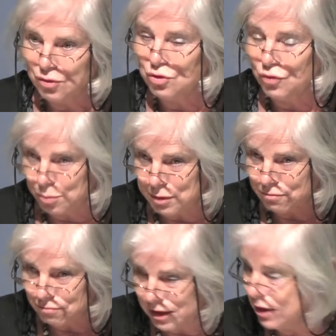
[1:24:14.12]
you've all
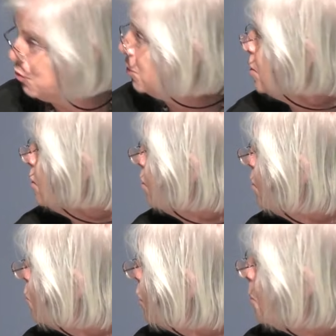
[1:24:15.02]
been really interested
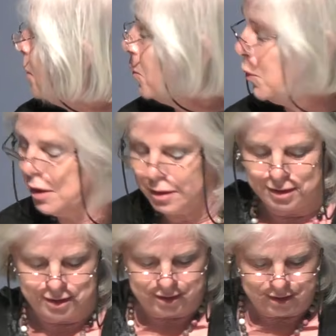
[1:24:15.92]
week by
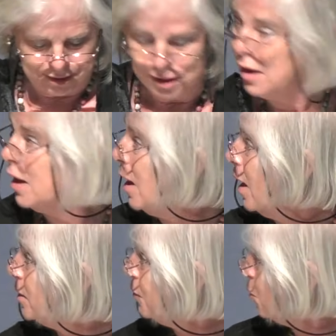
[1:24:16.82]
week.
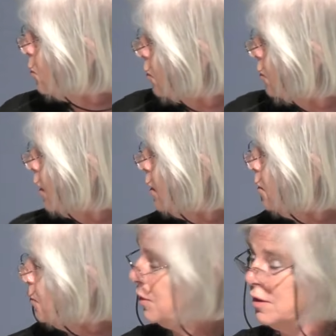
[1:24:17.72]
And if you want to see any
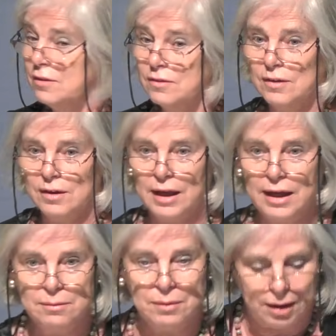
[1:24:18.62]
of these,
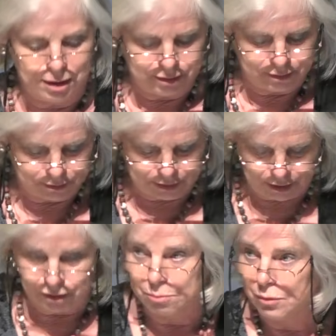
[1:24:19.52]
again, uh,
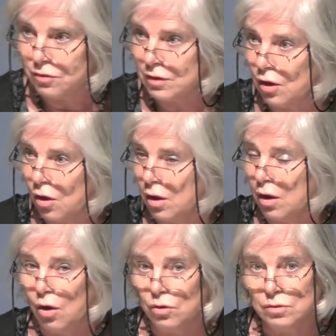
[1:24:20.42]
they're mostly uh,
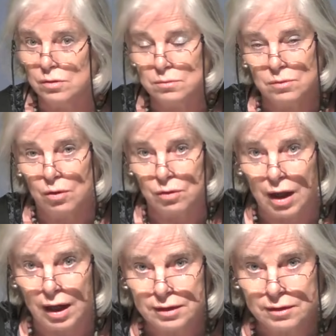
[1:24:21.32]
on,
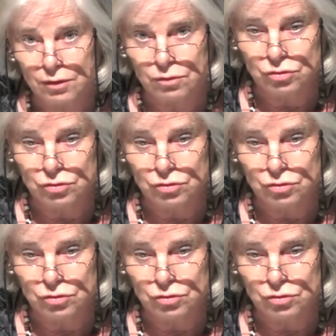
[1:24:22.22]
online, they're on